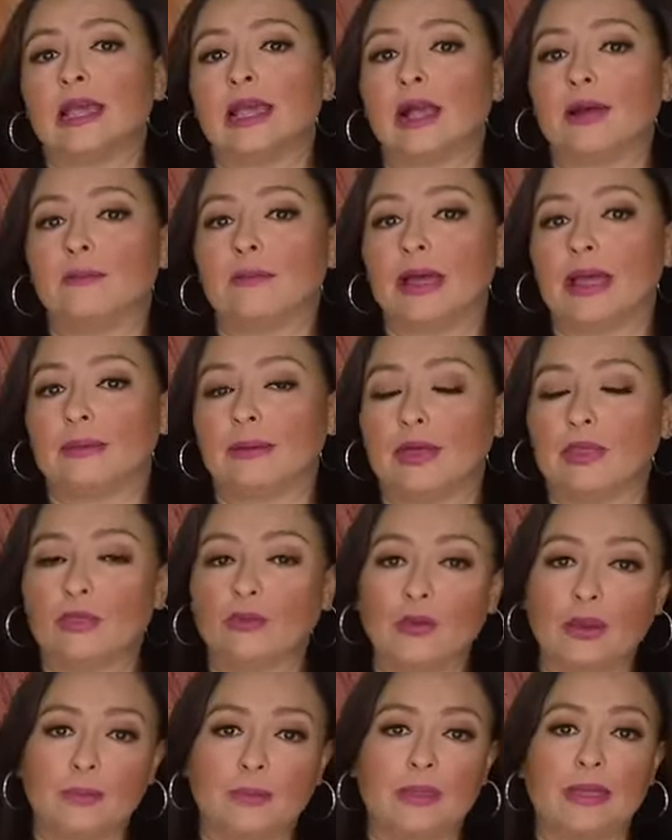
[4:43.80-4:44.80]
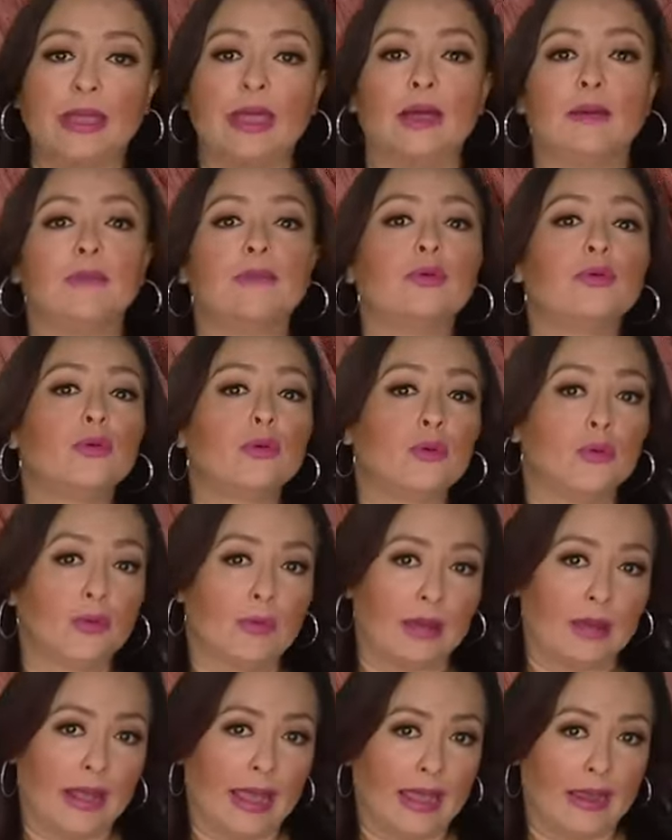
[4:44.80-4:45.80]
come by about 3 p.m. through
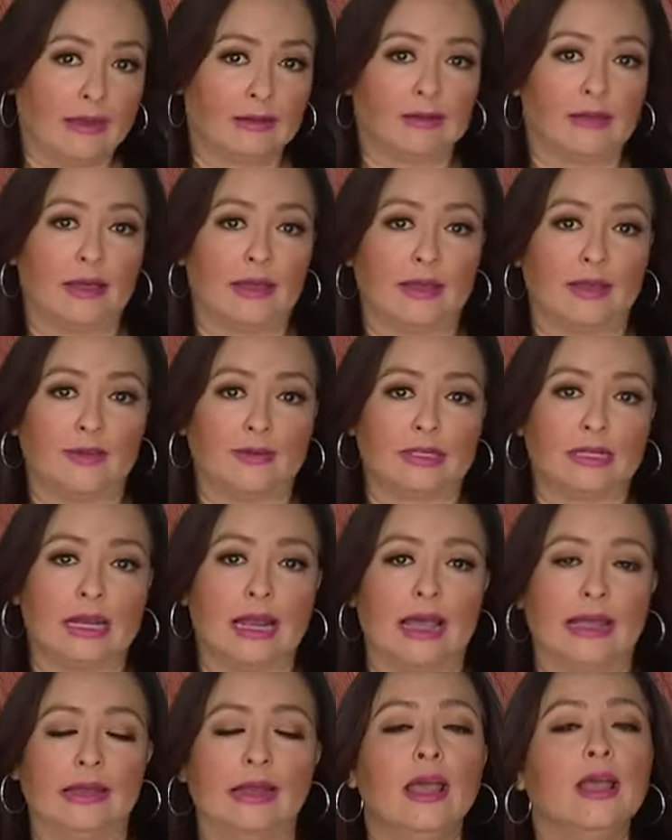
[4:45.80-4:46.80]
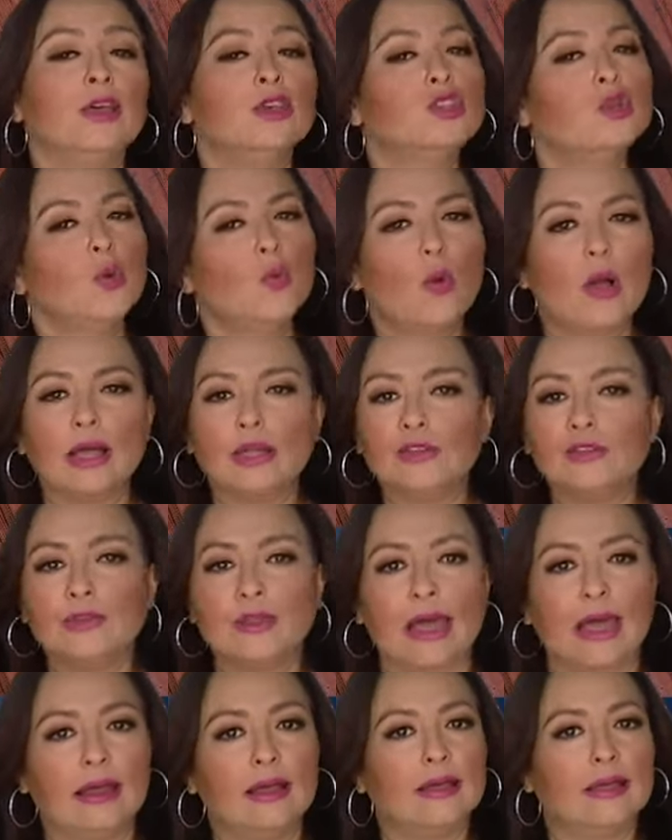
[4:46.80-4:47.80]
about 8 o'clock here tonight. So watch for
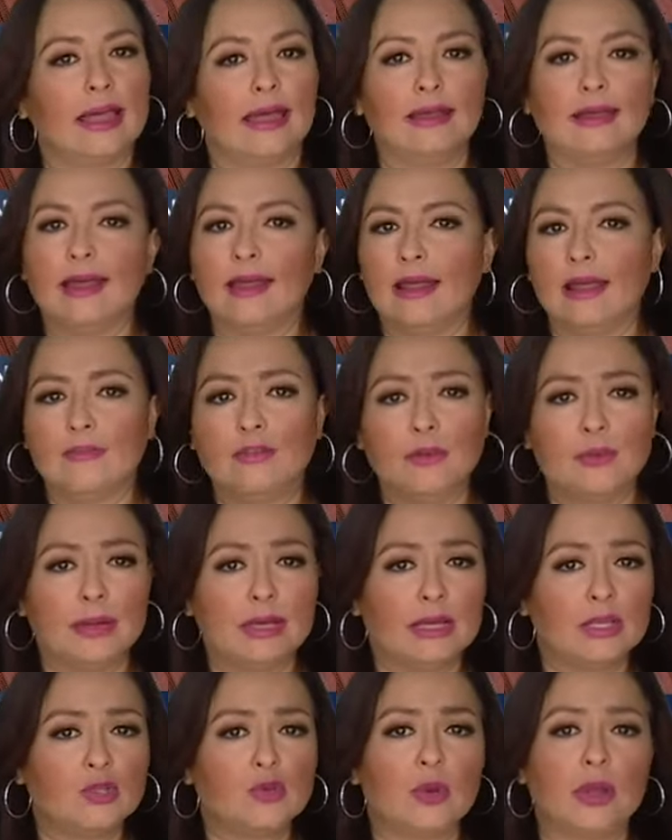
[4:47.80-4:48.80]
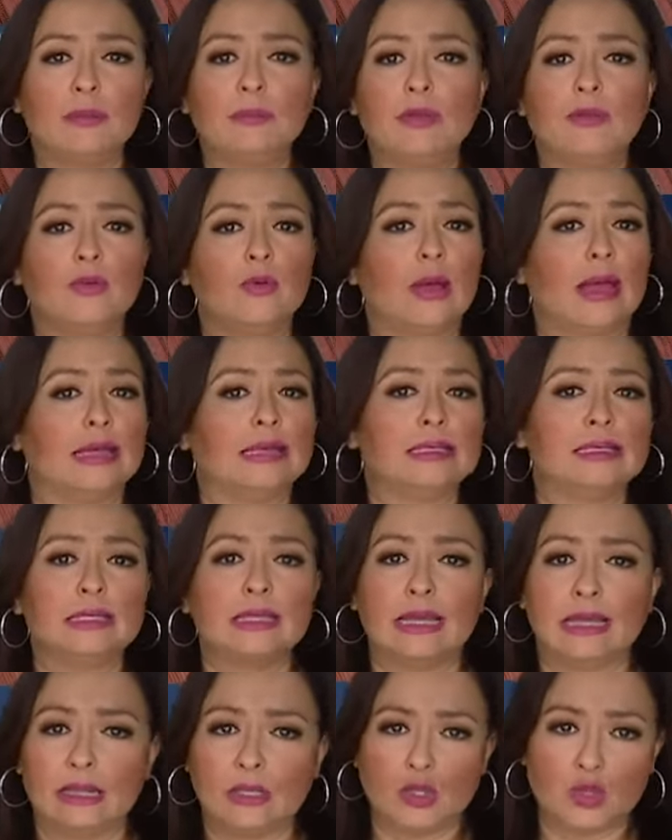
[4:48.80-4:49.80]
that. Again, not everybody gets rain, but a few
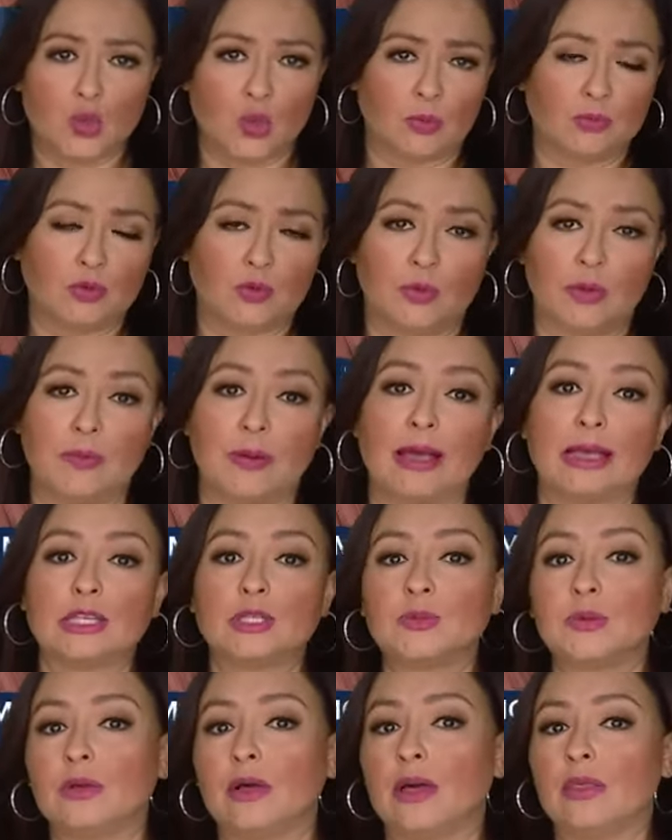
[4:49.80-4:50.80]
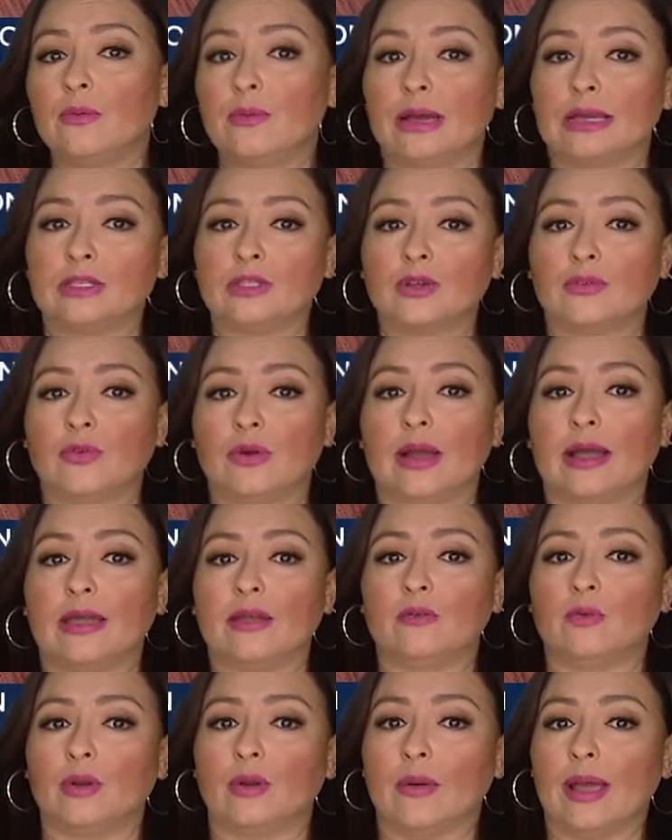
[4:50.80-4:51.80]
isolated storms will be possible. Otherwise, look for a high
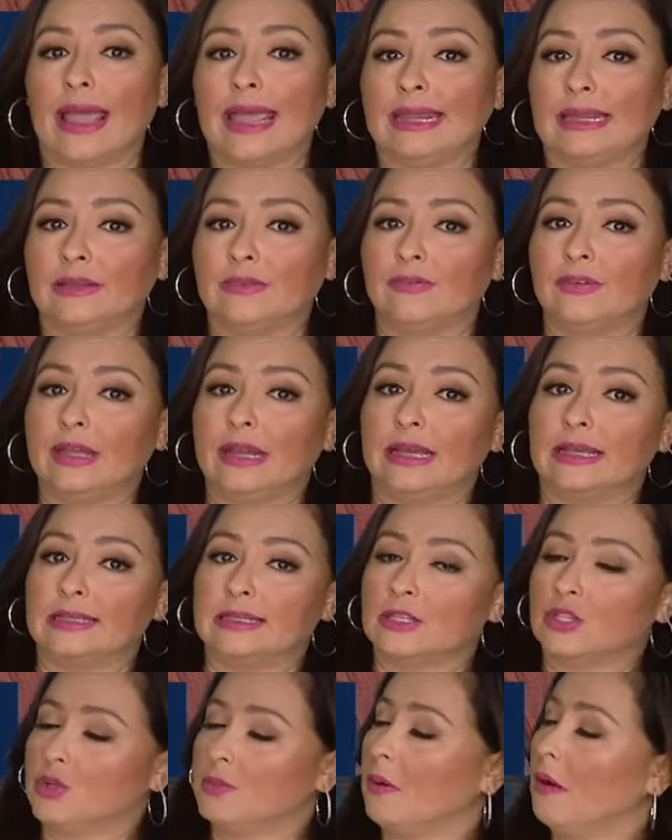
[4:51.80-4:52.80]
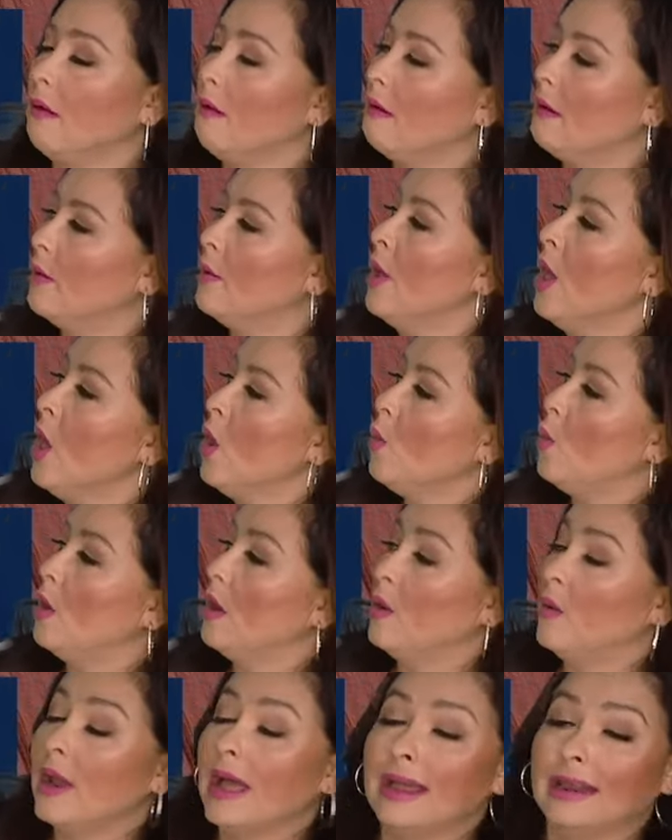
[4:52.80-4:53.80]
of 108 in Phoenix. And tomorrow,
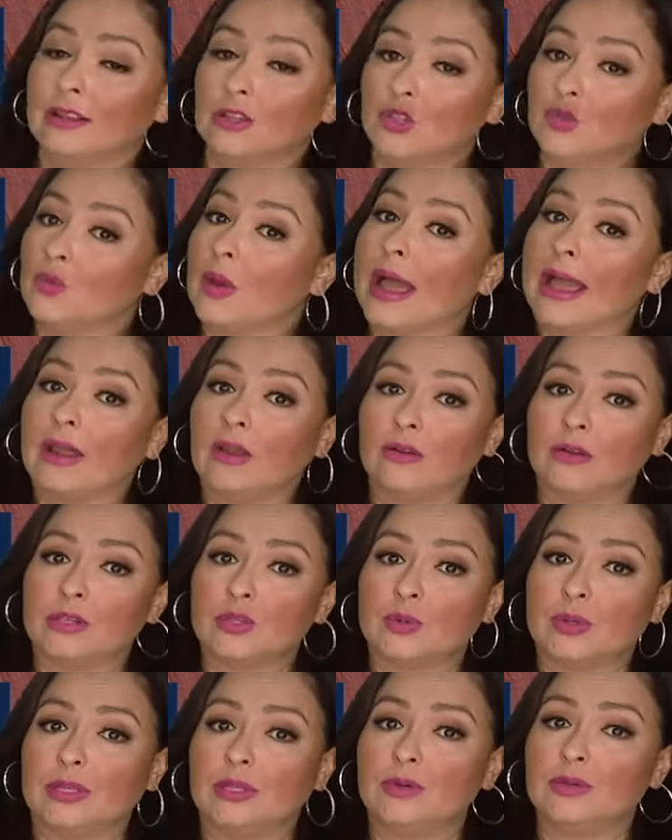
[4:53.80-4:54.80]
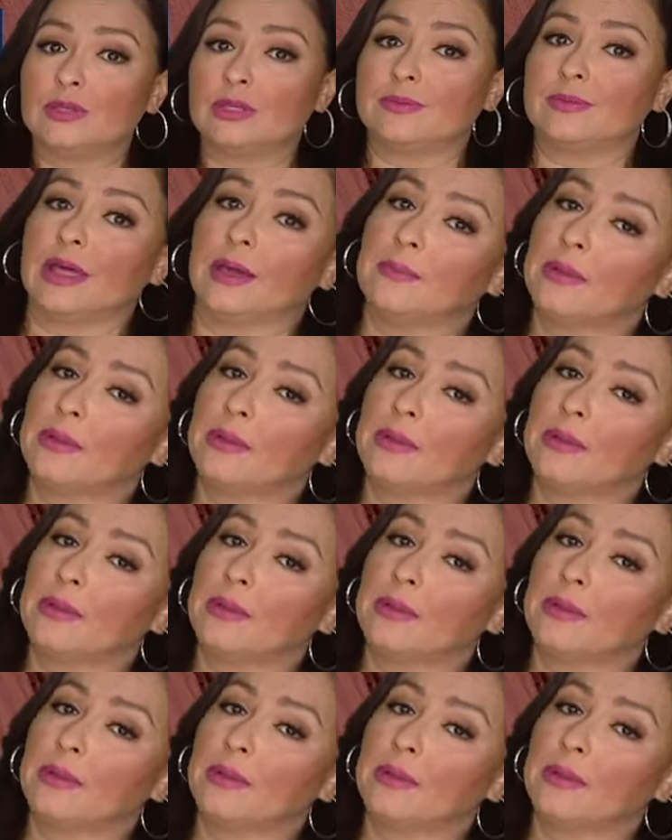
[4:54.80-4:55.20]
109 and drier as we lose some of that